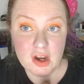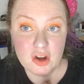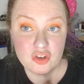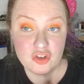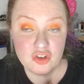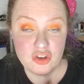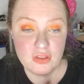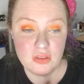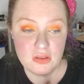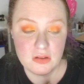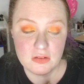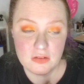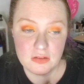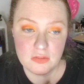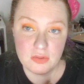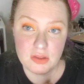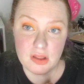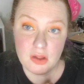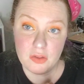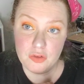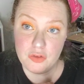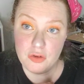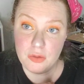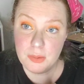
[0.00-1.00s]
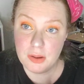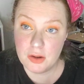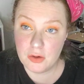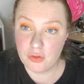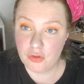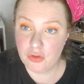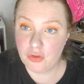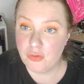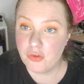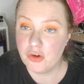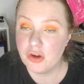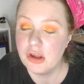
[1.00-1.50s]
She then lives out the remainder
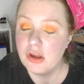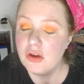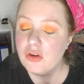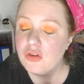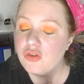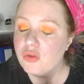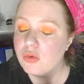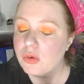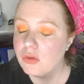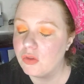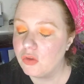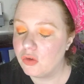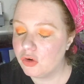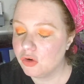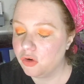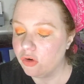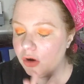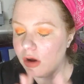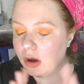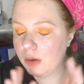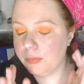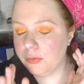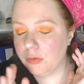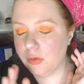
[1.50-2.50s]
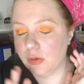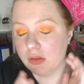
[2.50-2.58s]
of her years. You can look her up.